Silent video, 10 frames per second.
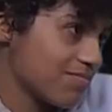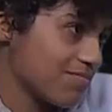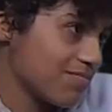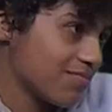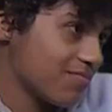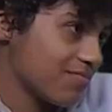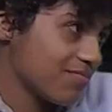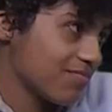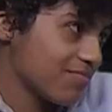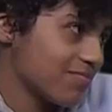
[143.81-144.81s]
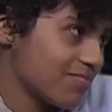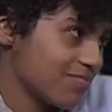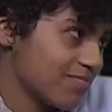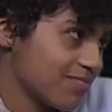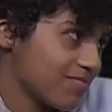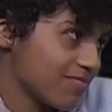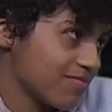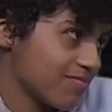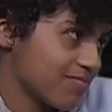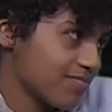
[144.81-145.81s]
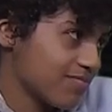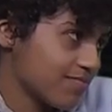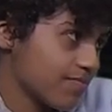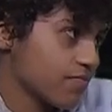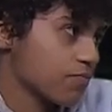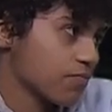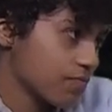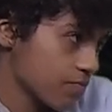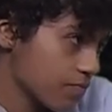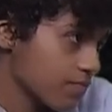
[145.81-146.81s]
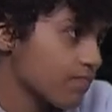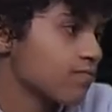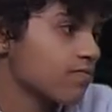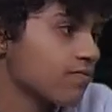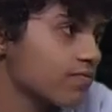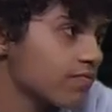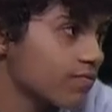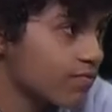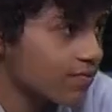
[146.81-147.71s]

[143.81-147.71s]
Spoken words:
(not speaking)